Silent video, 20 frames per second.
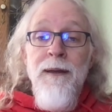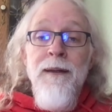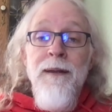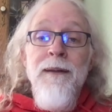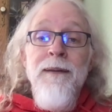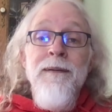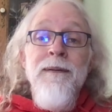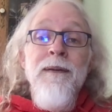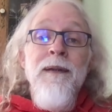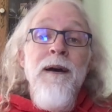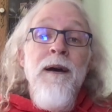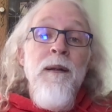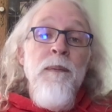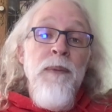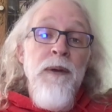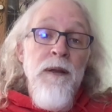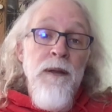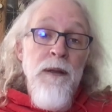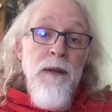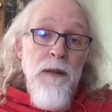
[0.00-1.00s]
So that would
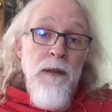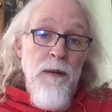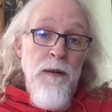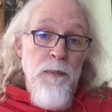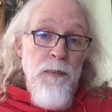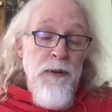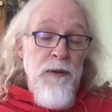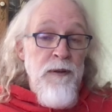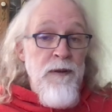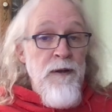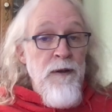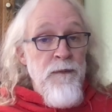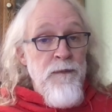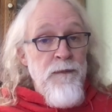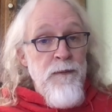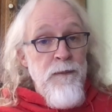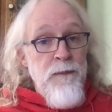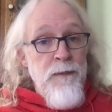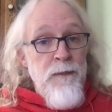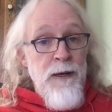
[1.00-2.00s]
be a little bit
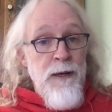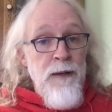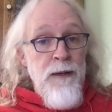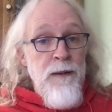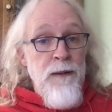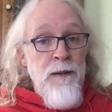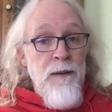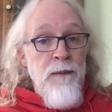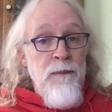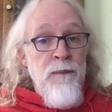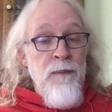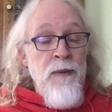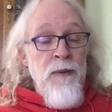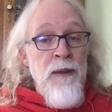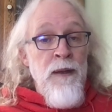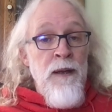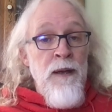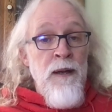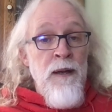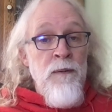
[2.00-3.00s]
different, right?
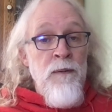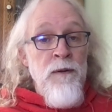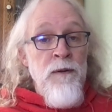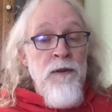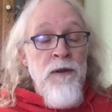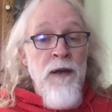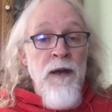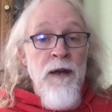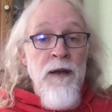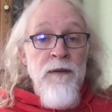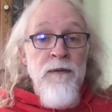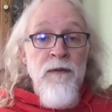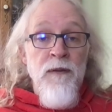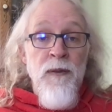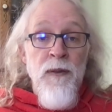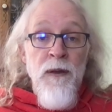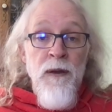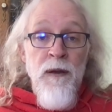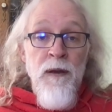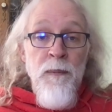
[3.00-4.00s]
And I want you guys to
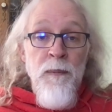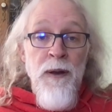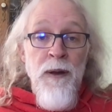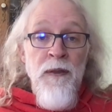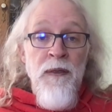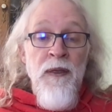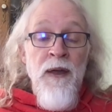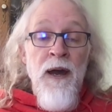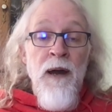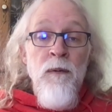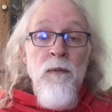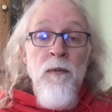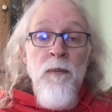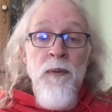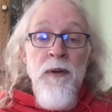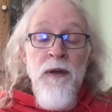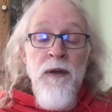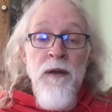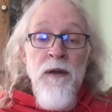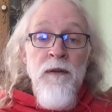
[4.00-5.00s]
think about that when
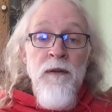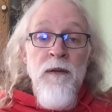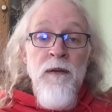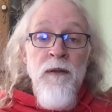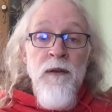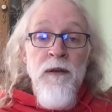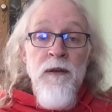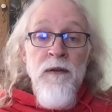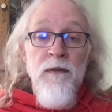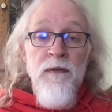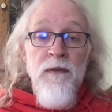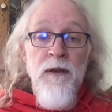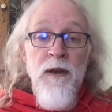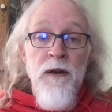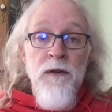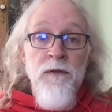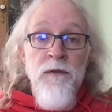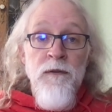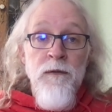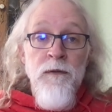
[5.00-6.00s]
we get to the
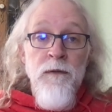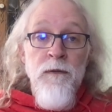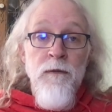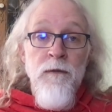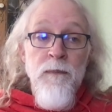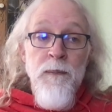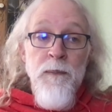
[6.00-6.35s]
discussions.